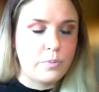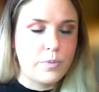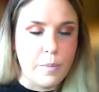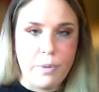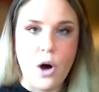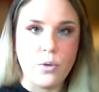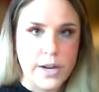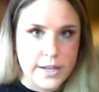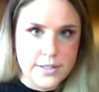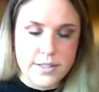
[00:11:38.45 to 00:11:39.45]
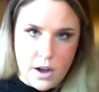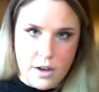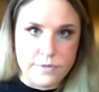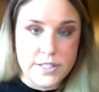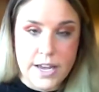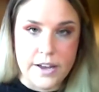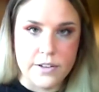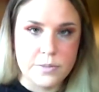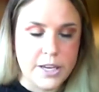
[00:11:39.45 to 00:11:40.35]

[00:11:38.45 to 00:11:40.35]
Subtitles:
components of sales,